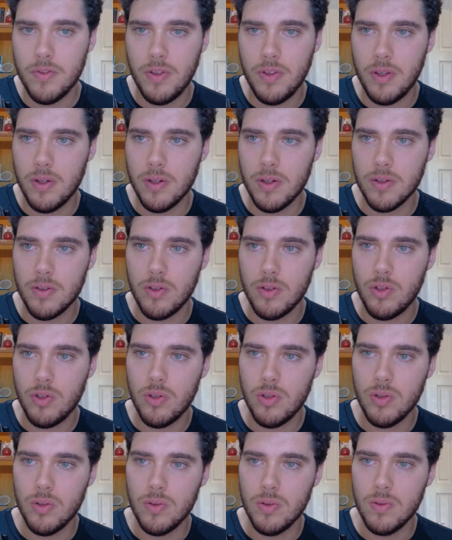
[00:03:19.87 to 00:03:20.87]
here
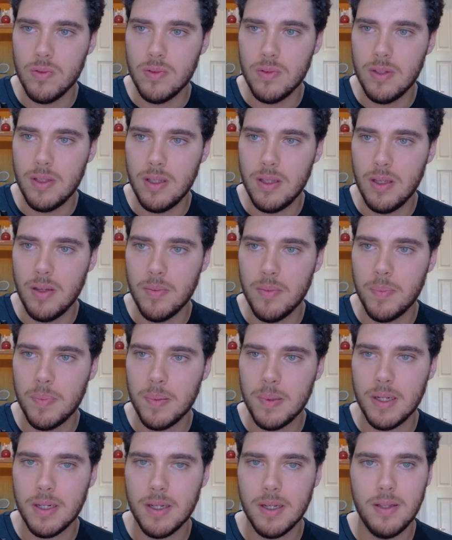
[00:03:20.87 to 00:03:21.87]
to the
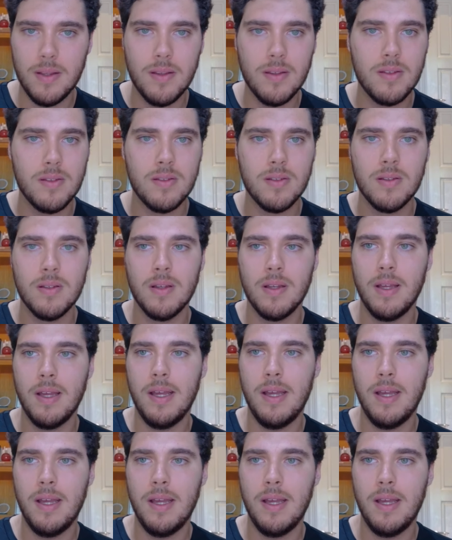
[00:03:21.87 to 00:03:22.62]
plugins